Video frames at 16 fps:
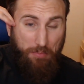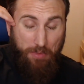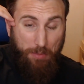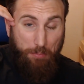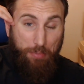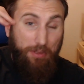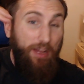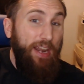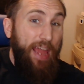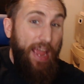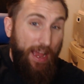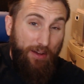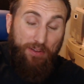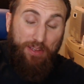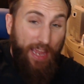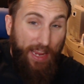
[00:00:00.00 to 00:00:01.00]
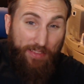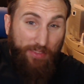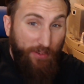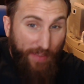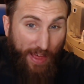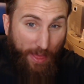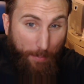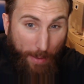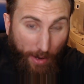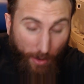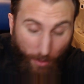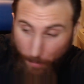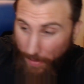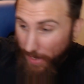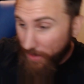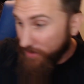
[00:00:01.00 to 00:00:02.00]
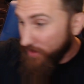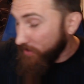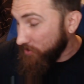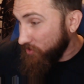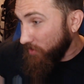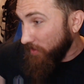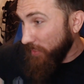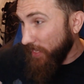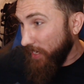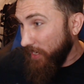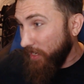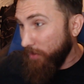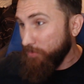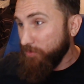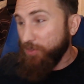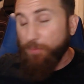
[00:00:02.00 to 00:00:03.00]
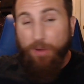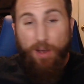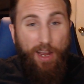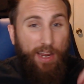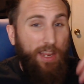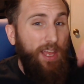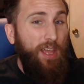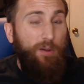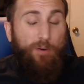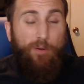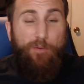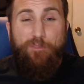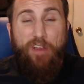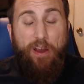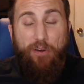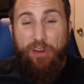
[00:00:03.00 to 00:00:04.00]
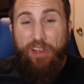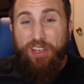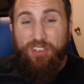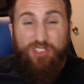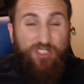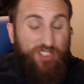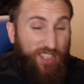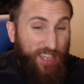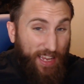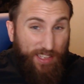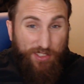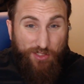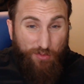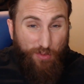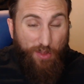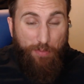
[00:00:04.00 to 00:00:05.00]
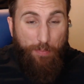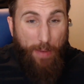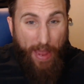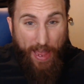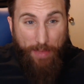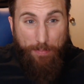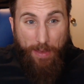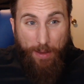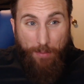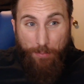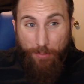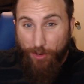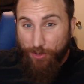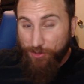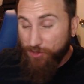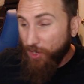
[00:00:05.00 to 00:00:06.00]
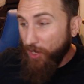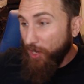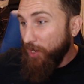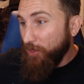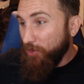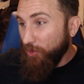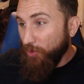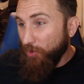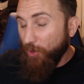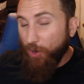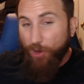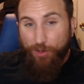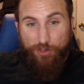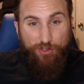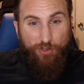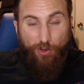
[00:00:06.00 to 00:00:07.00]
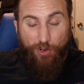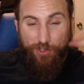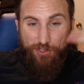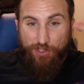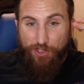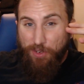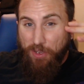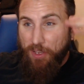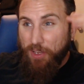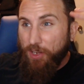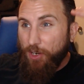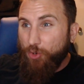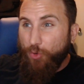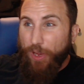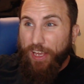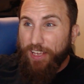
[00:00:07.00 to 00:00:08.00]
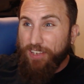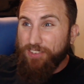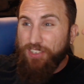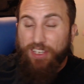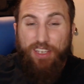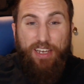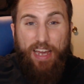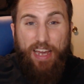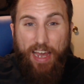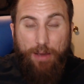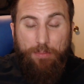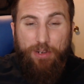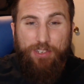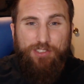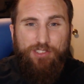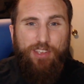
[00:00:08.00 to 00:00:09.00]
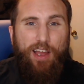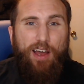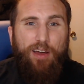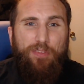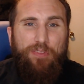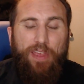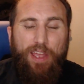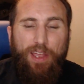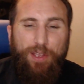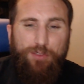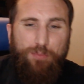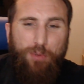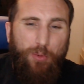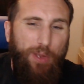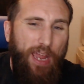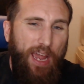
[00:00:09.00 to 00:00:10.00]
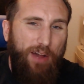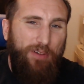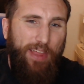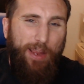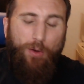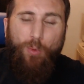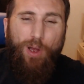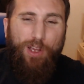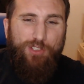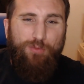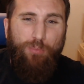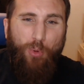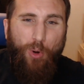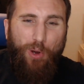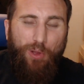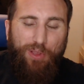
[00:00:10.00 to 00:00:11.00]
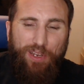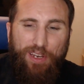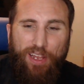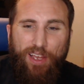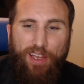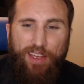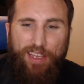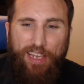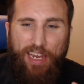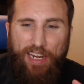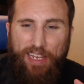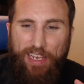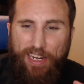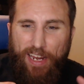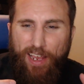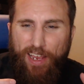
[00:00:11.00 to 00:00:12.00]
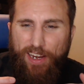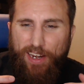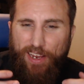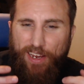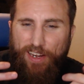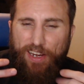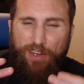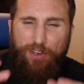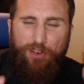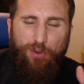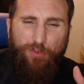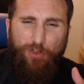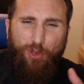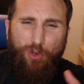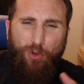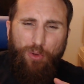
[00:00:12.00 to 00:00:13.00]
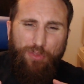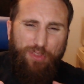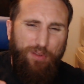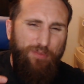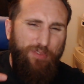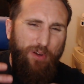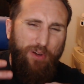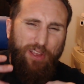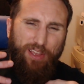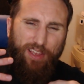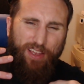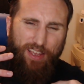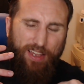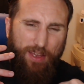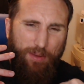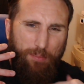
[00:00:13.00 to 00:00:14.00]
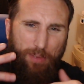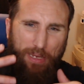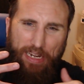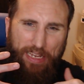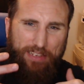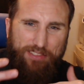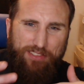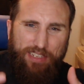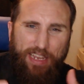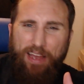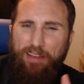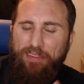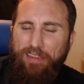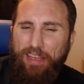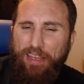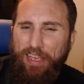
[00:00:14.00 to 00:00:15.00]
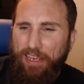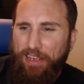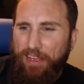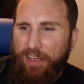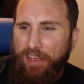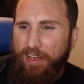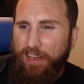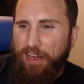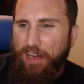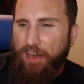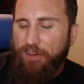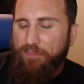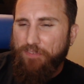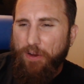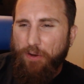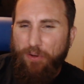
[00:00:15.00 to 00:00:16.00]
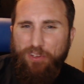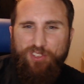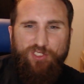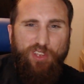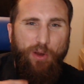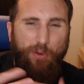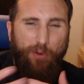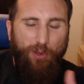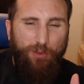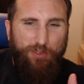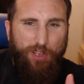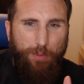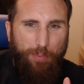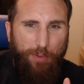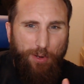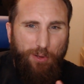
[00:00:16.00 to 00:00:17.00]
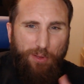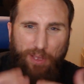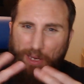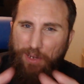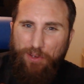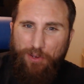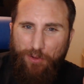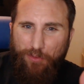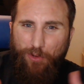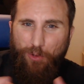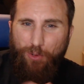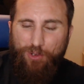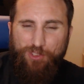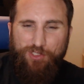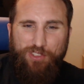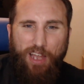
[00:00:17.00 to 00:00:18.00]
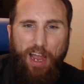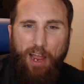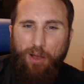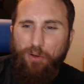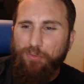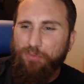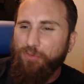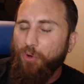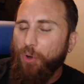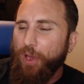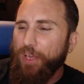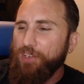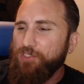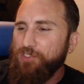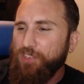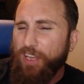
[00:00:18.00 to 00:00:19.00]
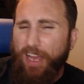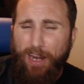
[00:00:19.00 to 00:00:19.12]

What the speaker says: Bloodhound Gang. They're not a metal band. That's something that comes to mind, with various skits with band members doing all sorts of crazy comedy style things. But we have like Wes Borland getting an interview with a very comedic sounding, very stereotypical interviewer style voice.